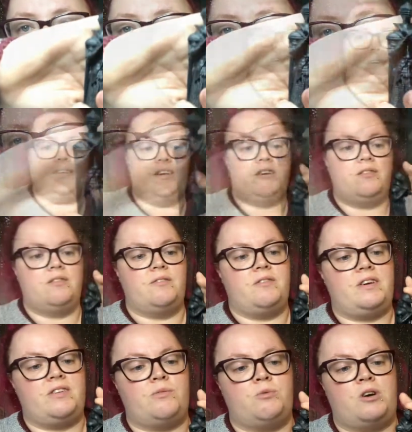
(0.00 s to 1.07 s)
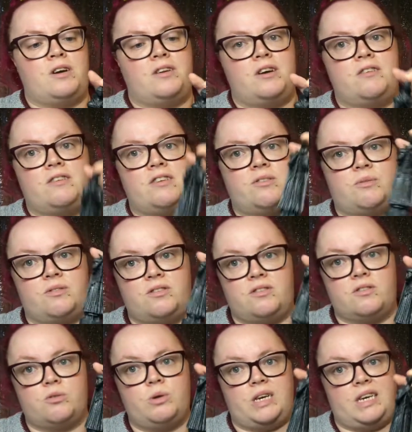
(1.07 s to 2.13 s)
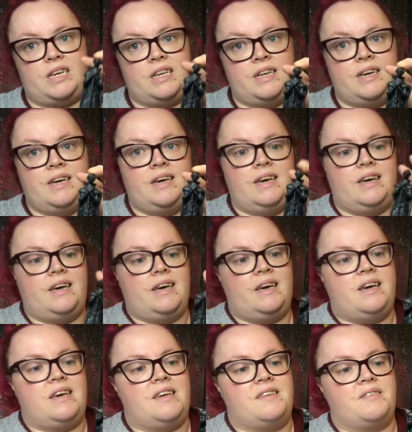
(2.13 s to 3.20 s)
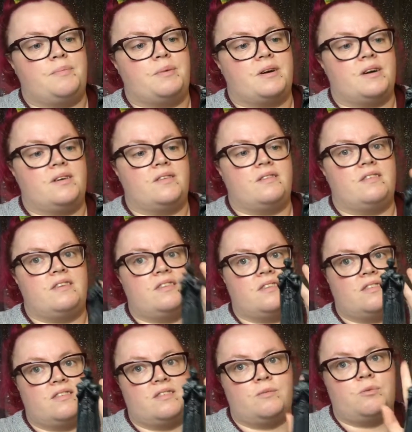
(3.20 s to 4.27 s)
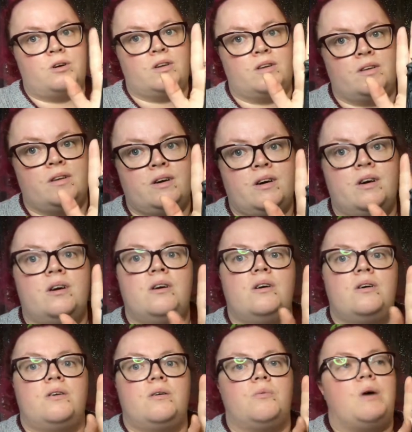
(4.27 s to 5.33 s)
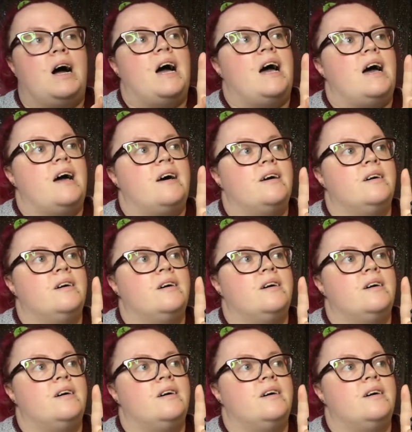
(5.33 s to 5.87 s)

queen. The reason why I know this one's the queen is because this is the one where